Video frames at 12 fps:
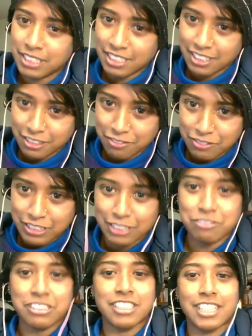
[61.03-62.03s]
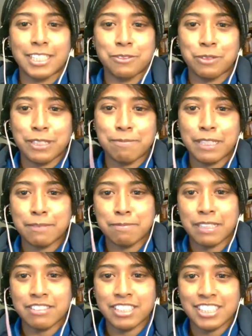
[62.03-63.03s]
doesn't really realize what a bug
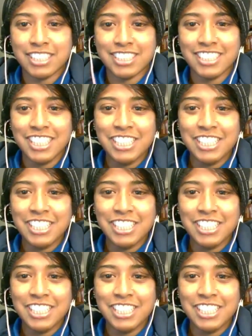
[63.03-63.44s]
bounty is.